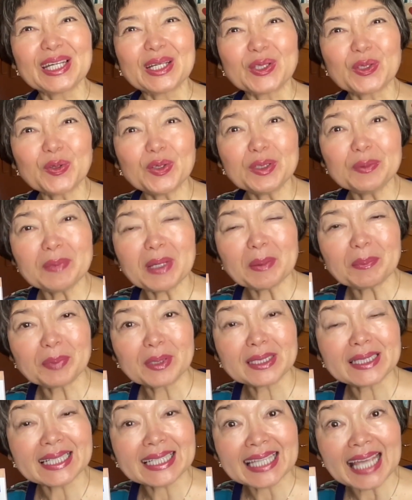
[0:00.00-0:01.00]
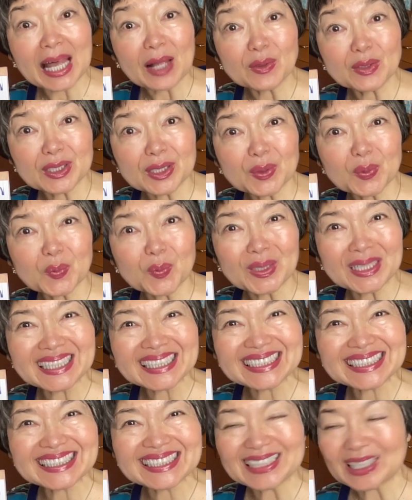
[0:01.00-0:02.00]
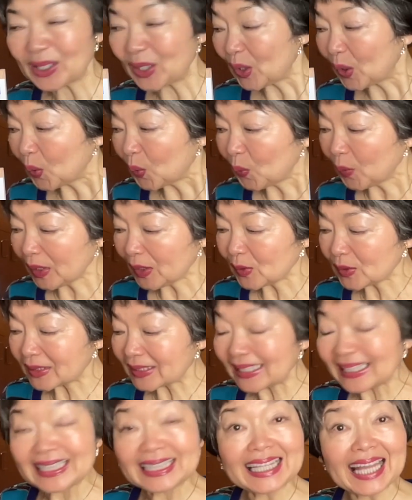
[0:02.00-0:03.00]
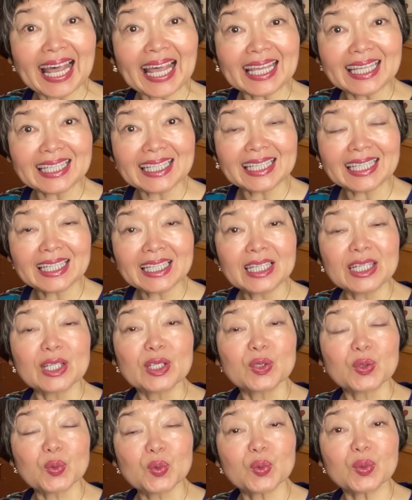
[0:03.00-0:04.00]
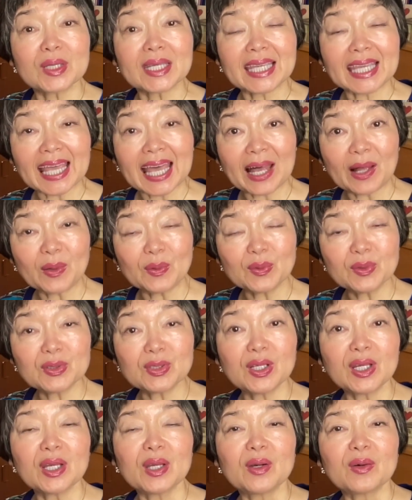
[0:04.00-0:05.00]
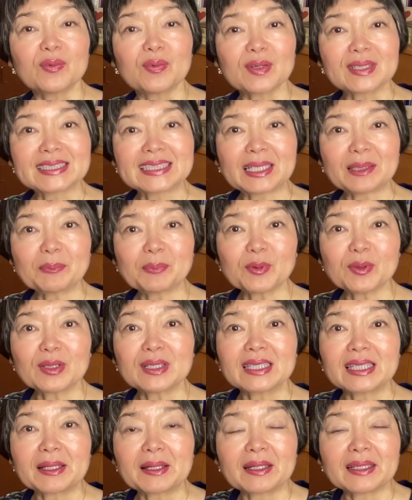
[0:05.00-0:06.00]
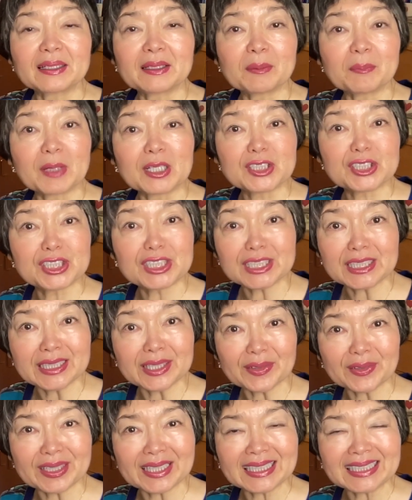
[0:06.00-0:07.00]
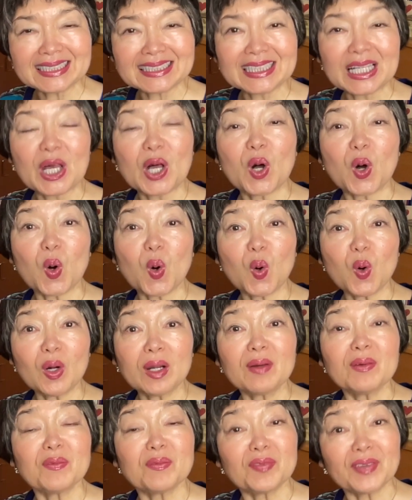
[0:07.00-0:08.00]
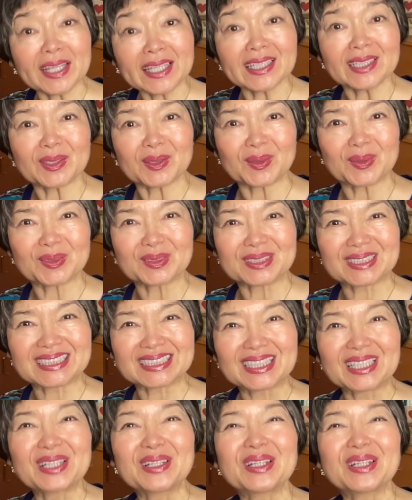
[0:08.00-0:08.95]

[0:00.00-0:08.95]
Do you remember the counter words? We use dai to count, for example, the machineries or vehicles.